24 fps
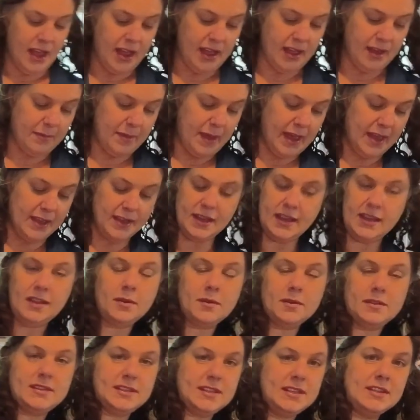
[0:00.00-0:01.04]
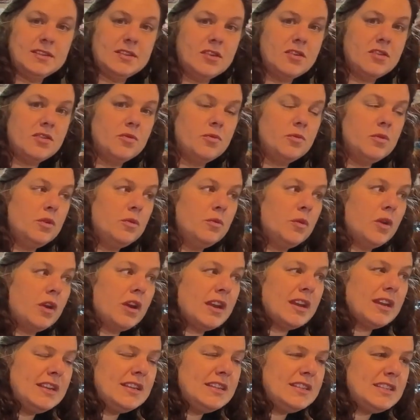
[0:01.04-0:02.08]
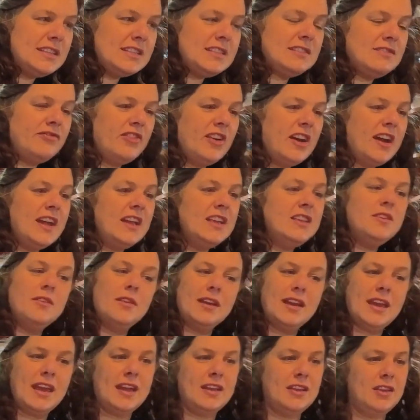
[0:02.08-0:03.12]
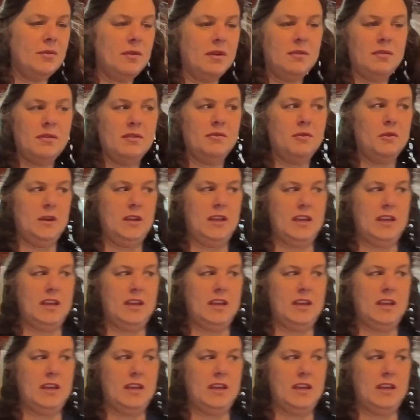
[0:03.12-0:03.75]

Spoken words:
and any old sea salt will work just fine. You want to avoid